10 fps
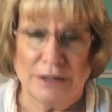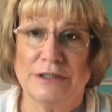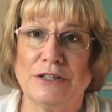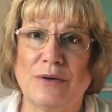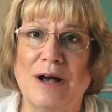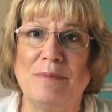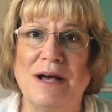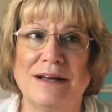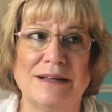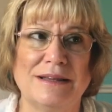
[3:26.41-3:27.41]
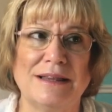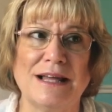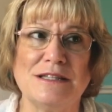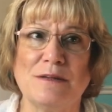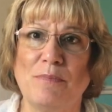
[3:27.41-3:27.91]
So
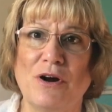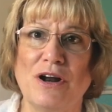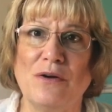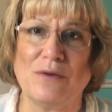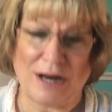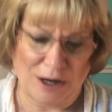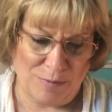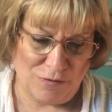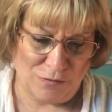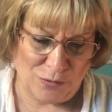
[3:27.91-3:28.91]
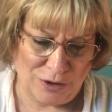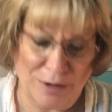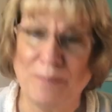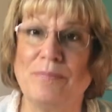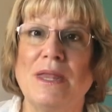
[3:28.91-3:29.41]
that's the part I don't like about
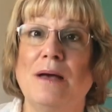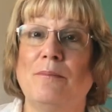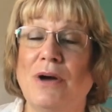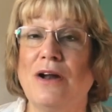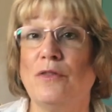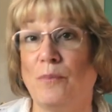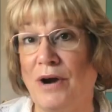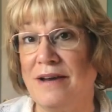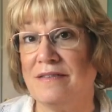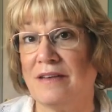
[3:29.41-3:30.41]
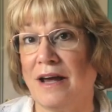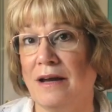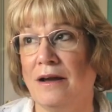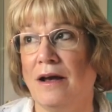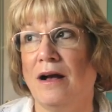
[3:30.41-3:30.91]
Florida. But on the bright
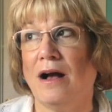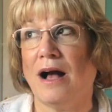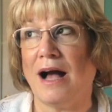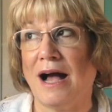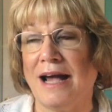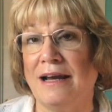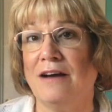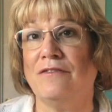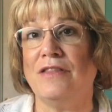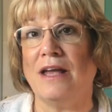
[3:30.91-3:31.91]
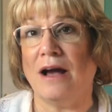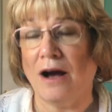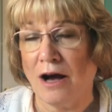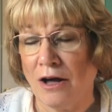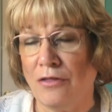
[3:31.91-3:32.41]
side, I love the
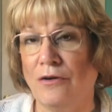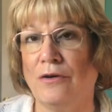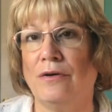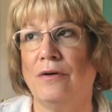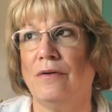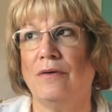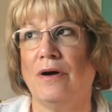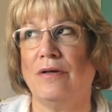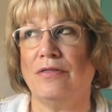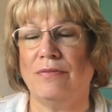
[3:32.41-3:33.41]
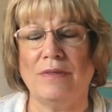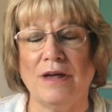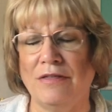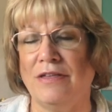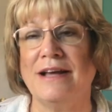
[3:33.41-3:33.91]
other
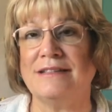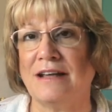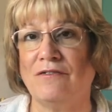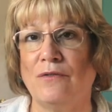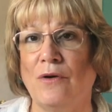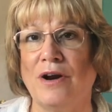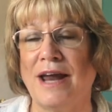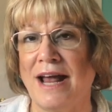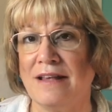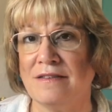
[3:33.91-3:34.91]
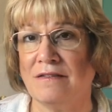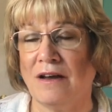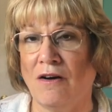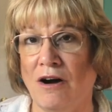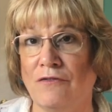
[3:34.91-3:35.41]
things that Florida has
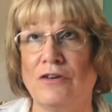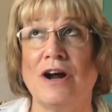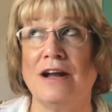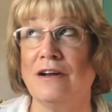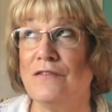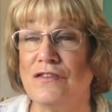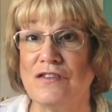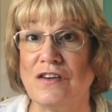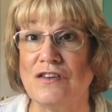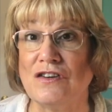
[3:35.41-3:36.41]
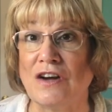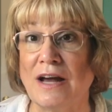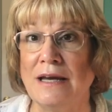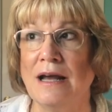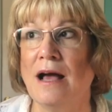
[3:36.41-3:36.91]
to offer. I love the
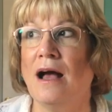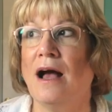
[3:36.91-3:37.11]
sunshine.